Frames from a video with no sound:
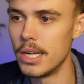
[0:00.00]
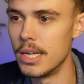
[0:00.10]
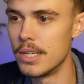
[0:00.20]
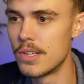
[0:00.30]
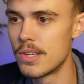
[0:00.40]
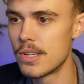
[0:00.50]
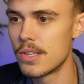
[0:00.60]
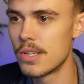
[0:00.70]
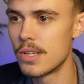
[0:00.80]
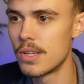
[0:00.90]
is
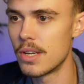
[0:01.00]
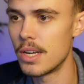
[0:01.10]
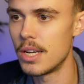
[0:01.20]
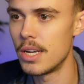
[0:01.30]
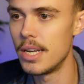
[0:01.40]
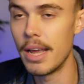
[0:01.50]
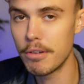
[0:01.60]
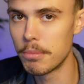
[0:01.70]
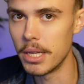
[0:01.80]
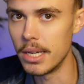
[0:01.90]

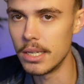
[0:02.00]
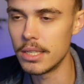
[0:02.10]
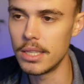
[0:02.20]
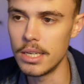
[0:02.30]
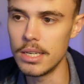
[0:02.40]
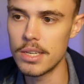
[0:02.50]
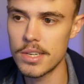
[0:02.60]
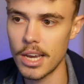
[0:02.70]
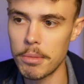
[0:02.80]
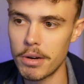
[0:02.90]
inevitably the
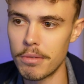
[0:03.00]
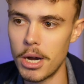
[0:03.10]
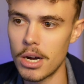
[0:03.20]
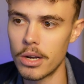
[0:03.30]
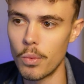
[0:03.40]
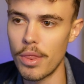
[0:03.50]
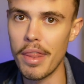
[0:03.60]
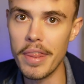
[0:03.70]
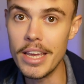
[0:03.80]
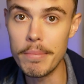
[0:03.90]
segment of the market
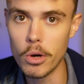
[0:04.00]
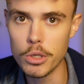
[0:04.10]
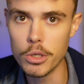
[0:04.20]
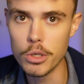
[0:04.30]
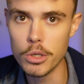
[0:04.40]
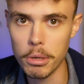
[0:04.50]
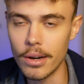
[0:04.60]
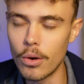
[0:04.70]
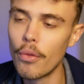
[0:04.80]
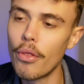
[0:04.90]
with the most people in it.
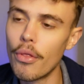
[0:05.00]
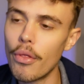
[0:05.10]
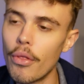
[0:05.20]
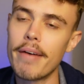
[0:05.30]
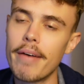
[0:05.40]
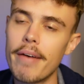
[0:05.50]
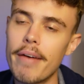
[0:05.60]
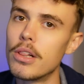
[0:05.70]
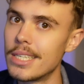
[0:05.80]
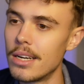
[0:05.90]
Although they have the lowest
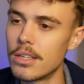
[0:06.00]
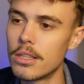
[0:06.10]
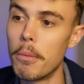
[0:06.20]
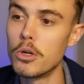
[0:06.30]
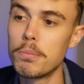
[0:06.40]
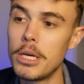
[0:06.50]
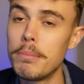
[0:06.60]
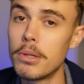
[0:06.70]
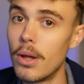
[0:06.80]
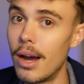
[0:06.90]
intent, the most
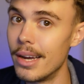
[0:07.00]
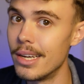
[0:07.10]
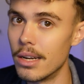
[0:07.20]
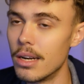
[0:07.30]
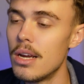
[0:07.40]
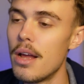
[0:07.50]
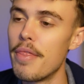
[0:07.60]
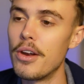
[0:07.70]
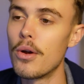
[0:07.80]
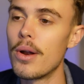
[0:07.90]
people are in it.
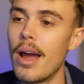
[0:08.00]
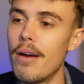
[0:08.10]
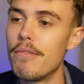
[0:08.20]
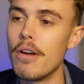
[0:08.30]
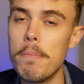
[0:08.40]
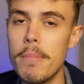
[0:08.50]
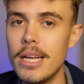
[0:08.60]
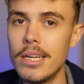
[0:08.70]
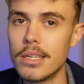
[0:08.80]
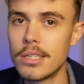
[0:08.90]
They don't have
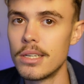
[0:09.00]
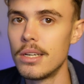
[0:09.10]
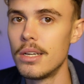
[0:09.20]
immediate